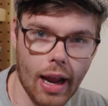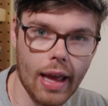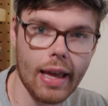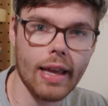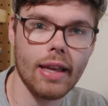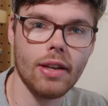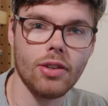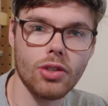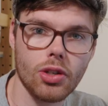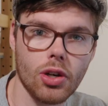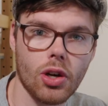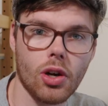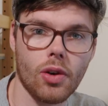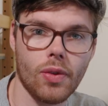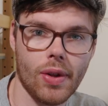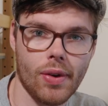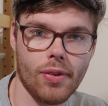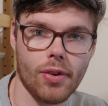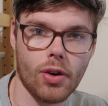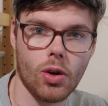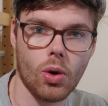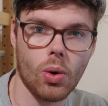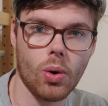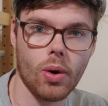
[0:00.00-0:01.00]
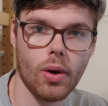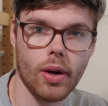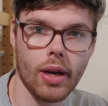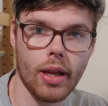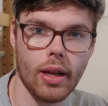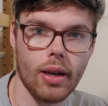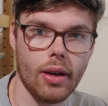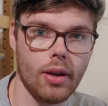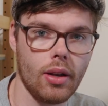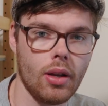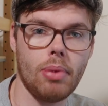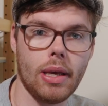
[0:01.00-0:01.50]
I internally
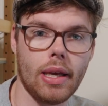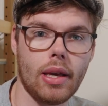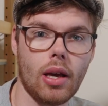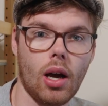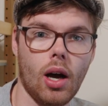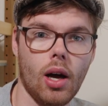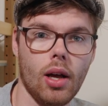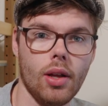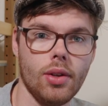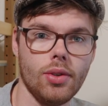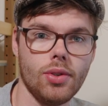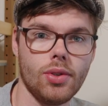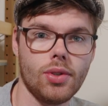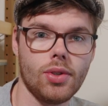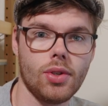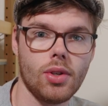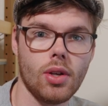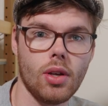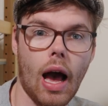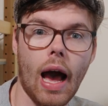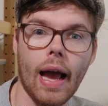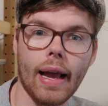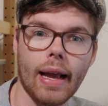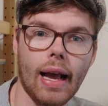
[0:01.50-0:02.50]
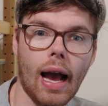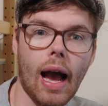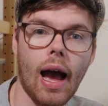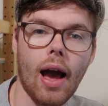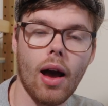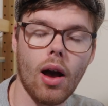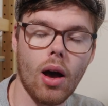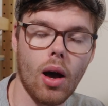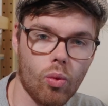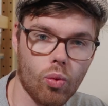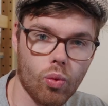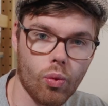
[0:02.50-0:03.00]
recorded because I
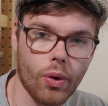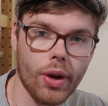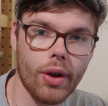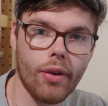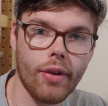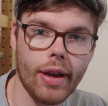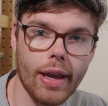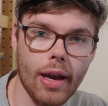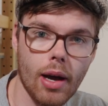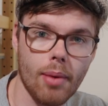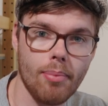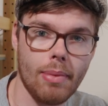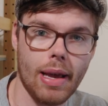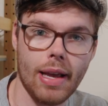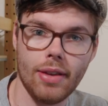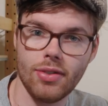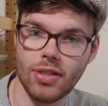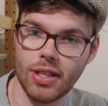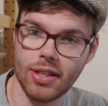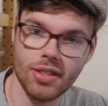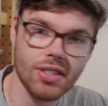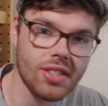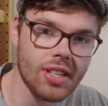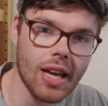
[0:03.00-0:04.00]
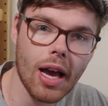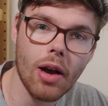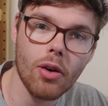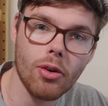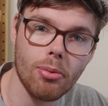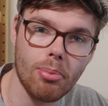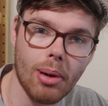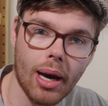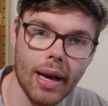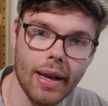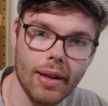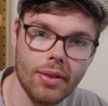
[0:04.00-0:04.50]
got really amazing
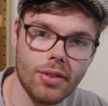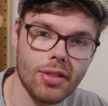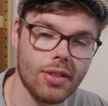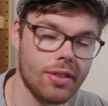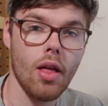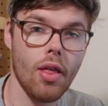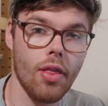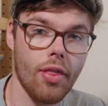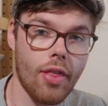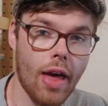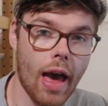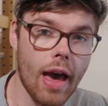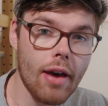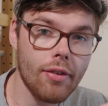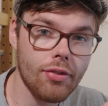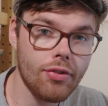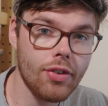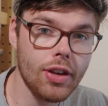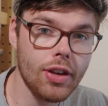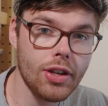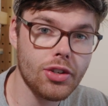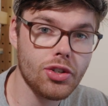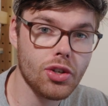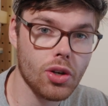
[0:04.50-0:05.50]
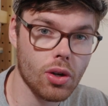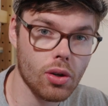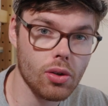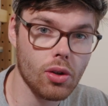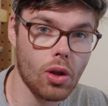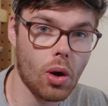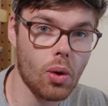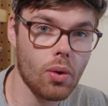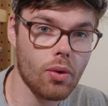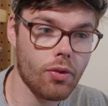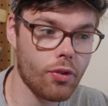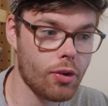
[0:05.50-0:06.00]
sound bites. That feature
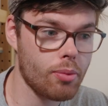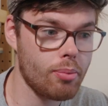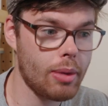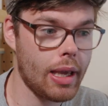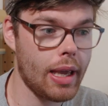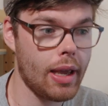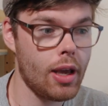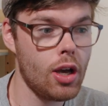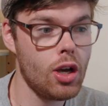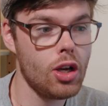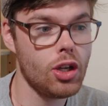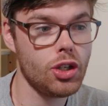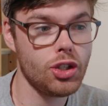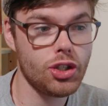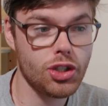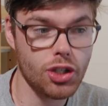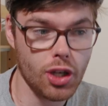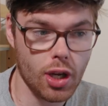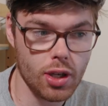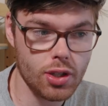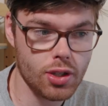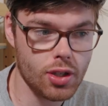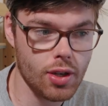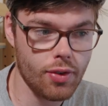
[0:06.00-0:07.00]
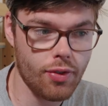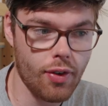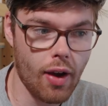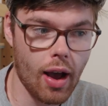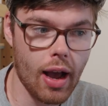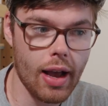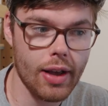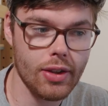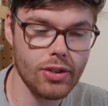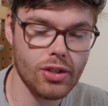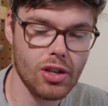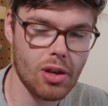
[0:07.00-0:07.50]
alone for me
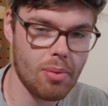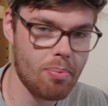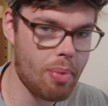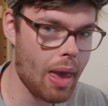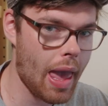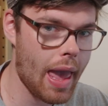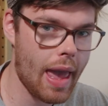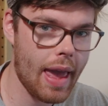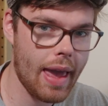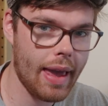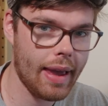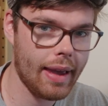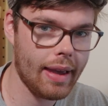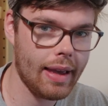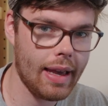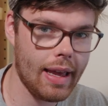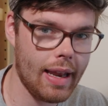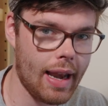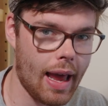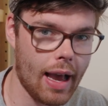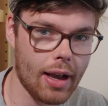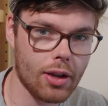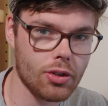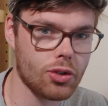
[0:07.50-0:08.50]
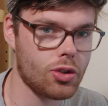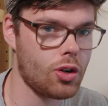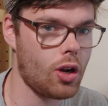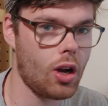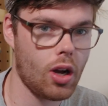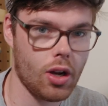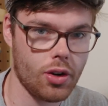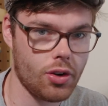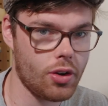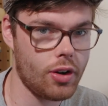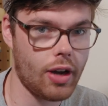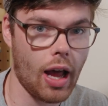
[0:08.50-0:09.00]
justifies paying an extra
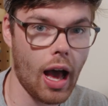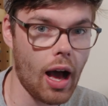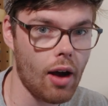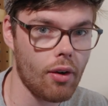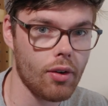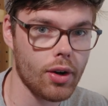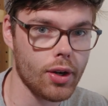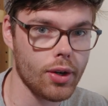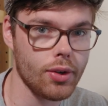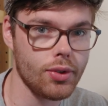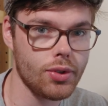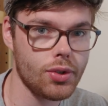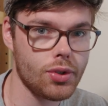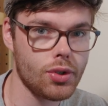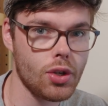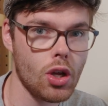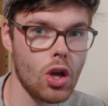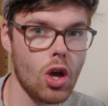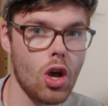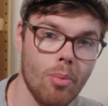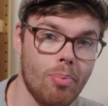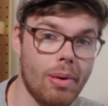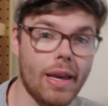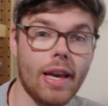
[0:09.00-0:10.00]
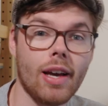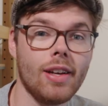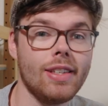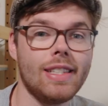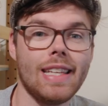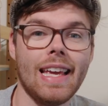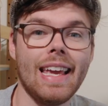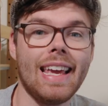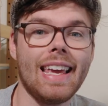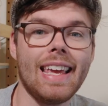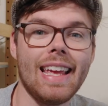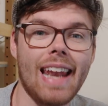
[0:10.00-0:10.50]
$100 because
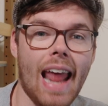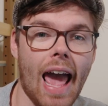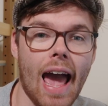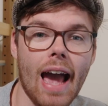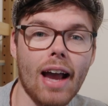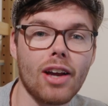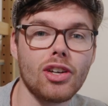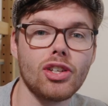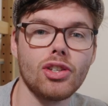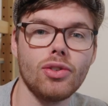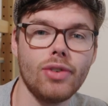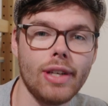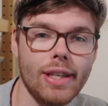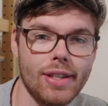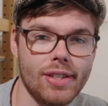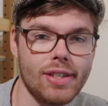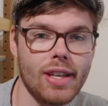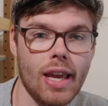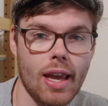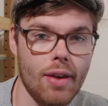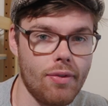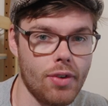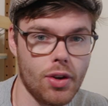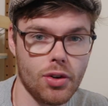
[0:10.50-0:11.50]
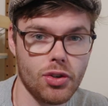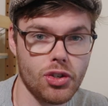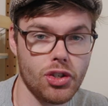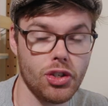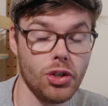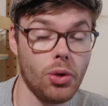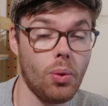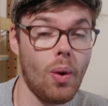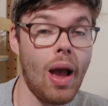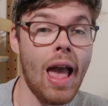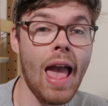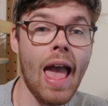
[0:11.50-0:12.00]
it can actually save your
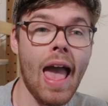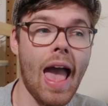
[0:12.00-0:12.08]
shoot.